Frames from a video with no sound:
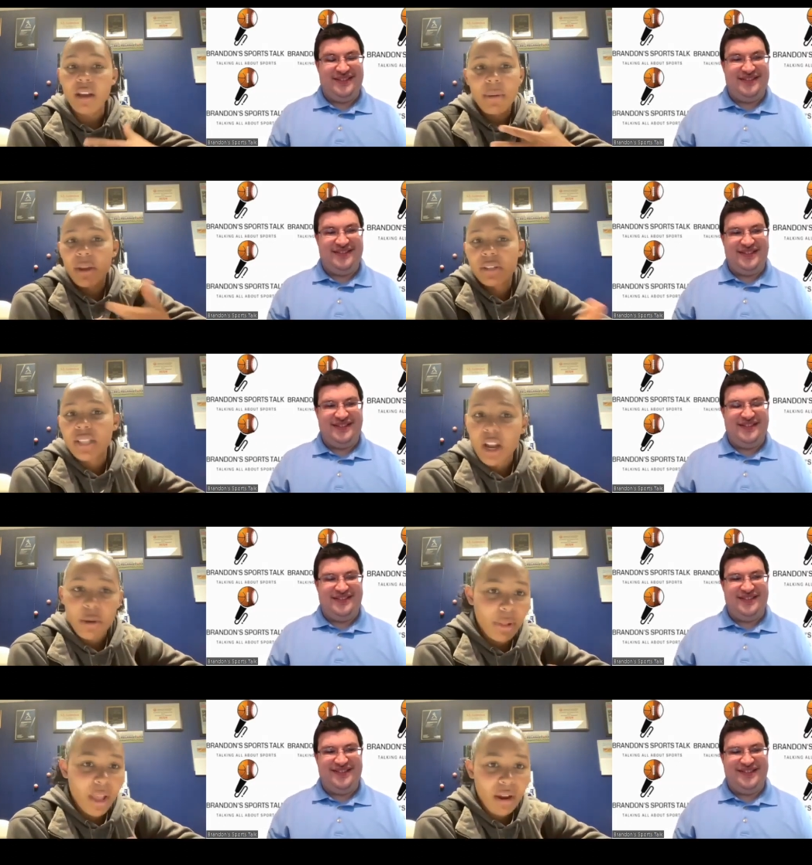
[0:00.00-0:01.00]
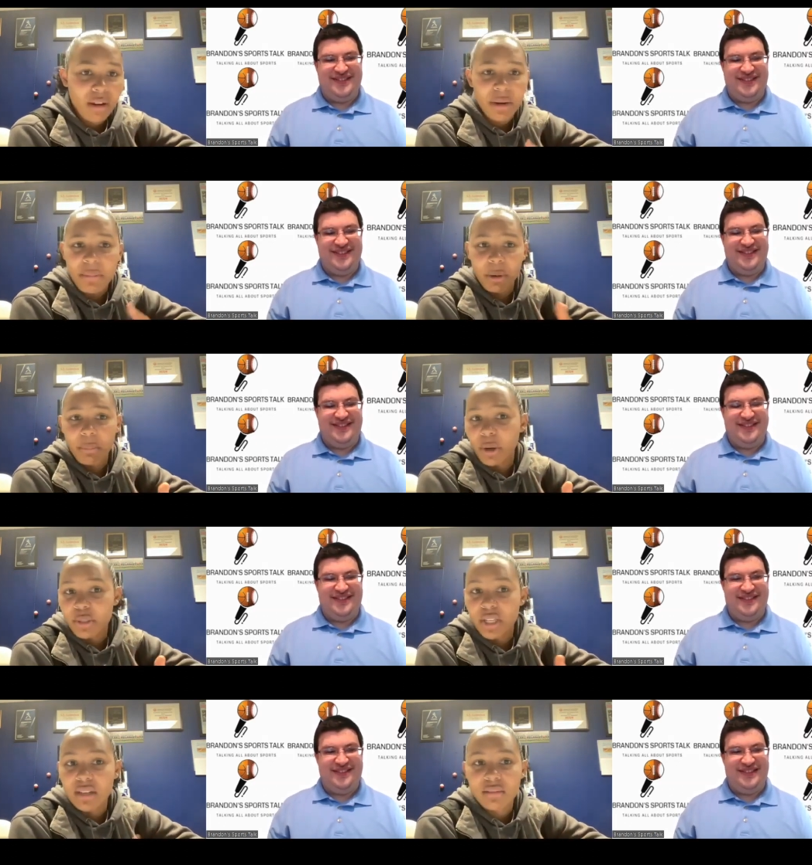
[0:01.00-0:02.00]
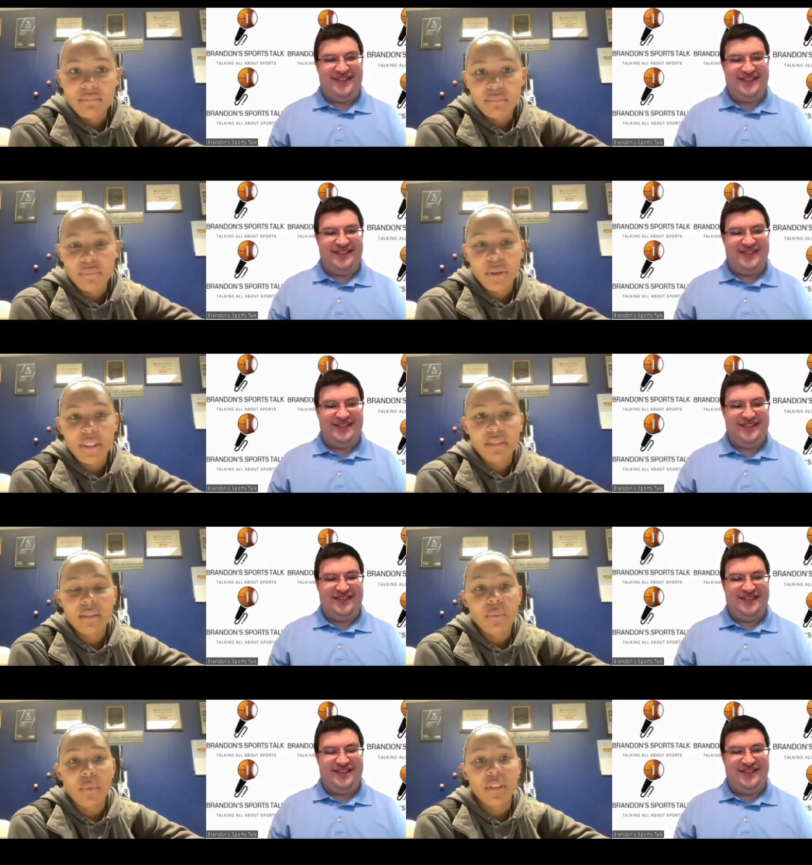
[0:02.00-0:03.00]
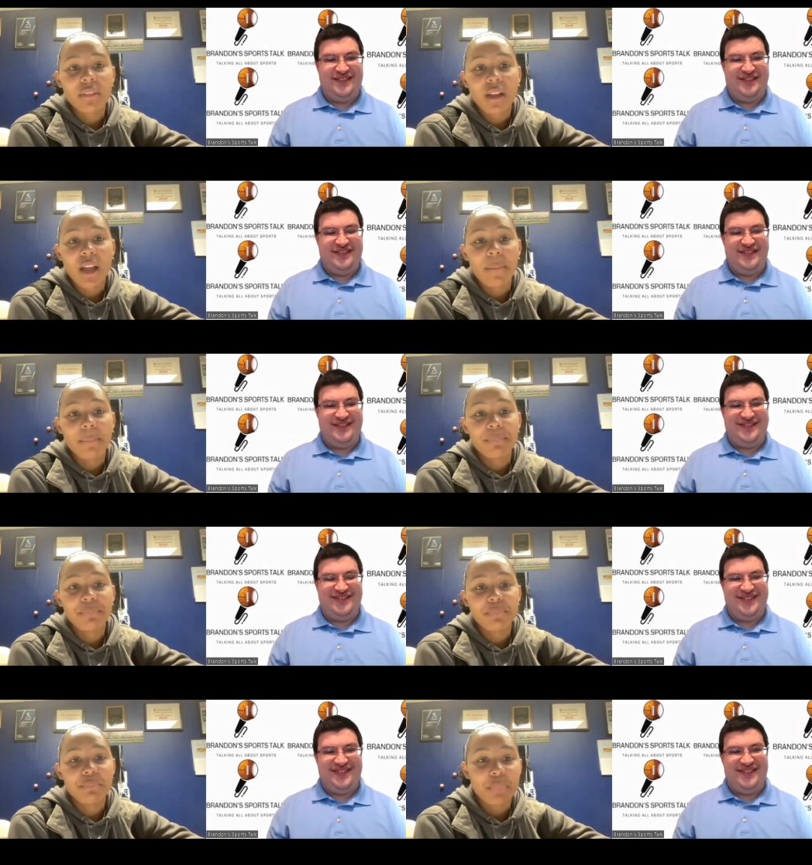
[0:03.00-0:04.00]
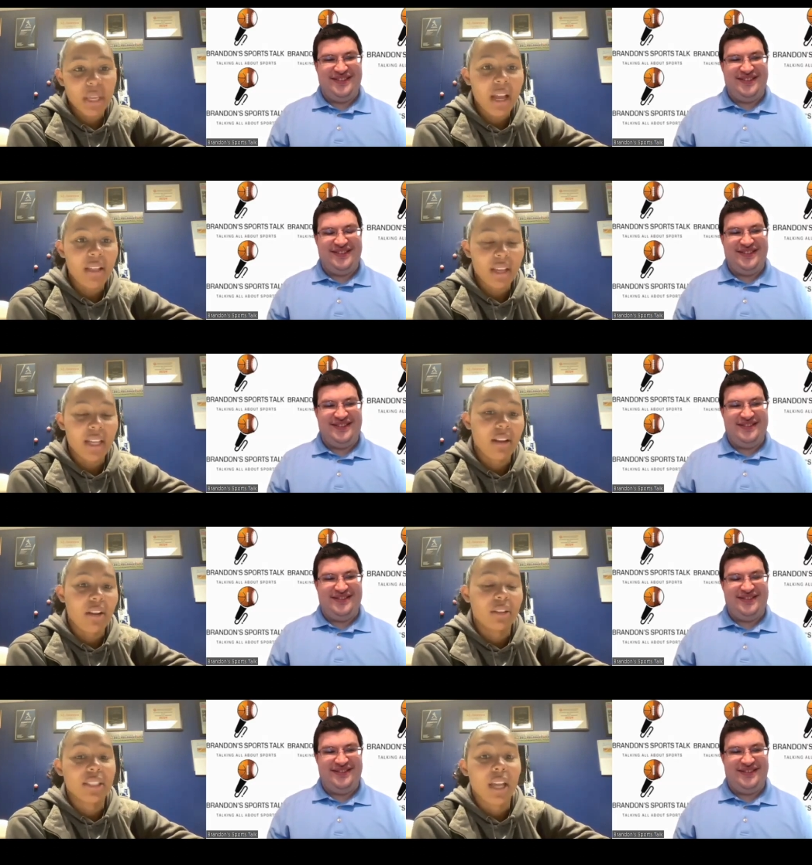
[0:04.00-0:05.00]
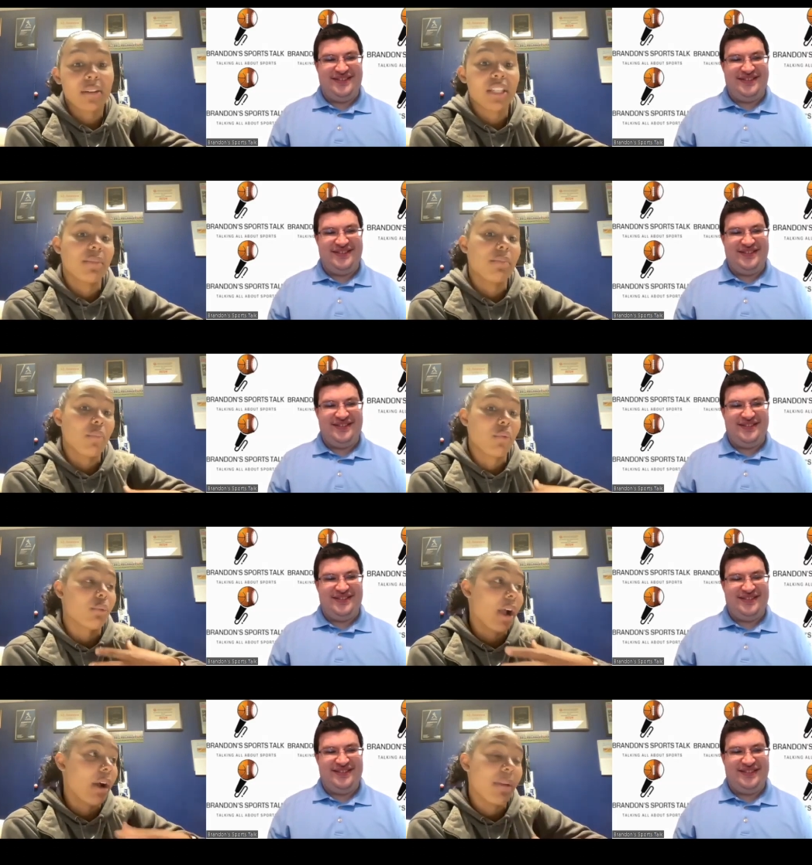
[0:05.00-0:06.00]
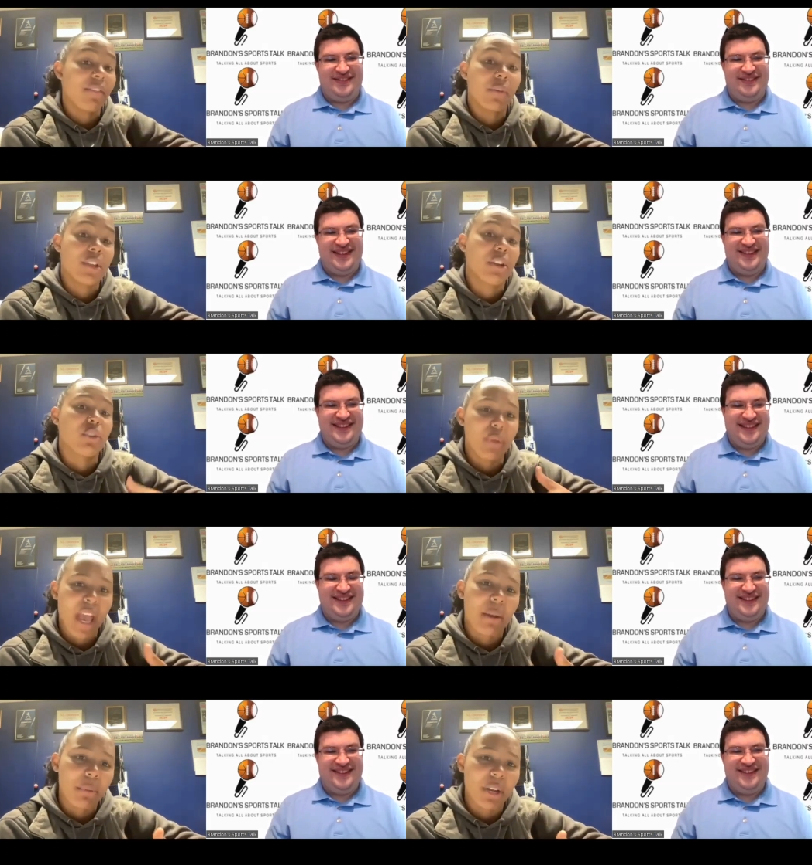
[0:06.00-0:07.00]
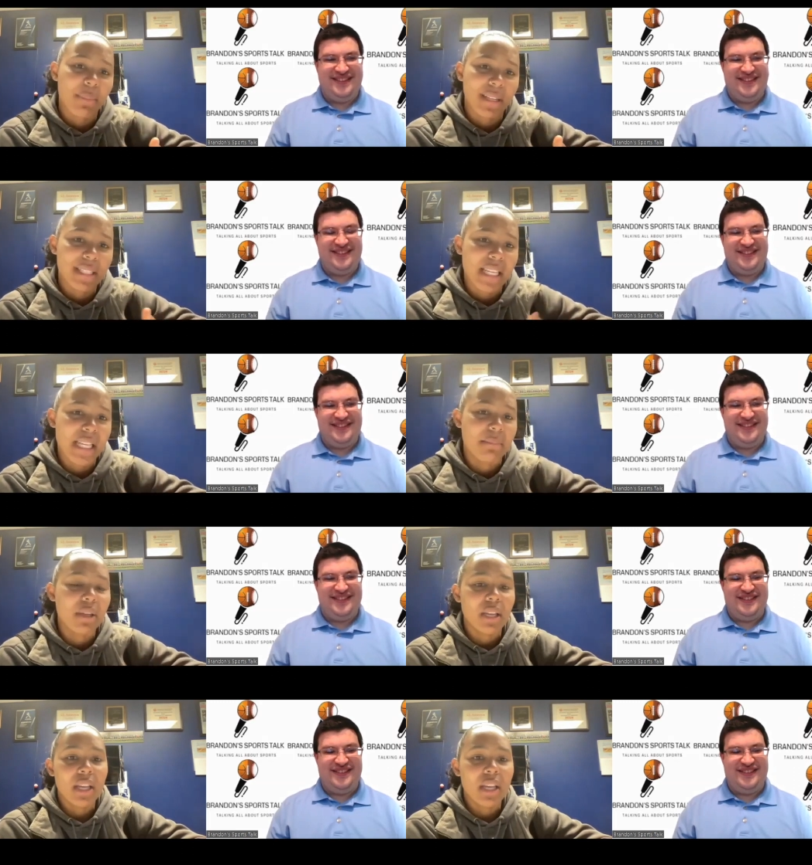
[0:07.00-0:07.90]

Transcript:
Speaker 1: a better soccer player and a better person with being on the Connecticut College soccer team. Throughout my 4 years, we had a pretty big team.